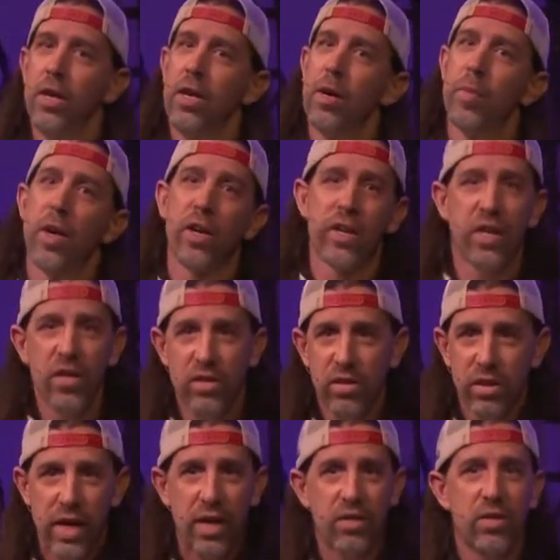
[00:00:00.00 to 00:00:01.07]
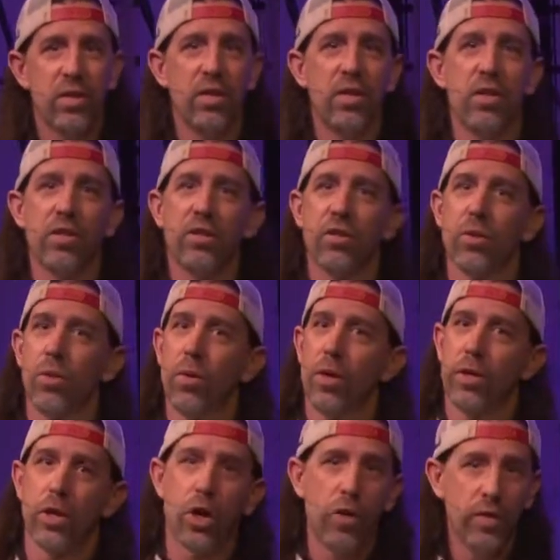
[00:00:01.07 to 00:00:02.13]
about our kids' classes
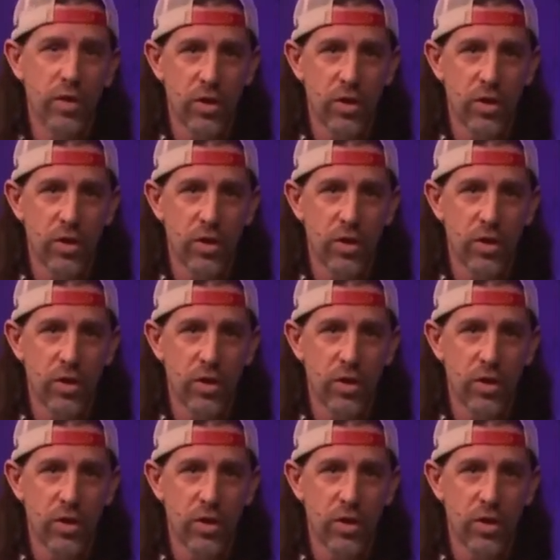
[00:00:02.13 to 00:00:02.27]
or the COVID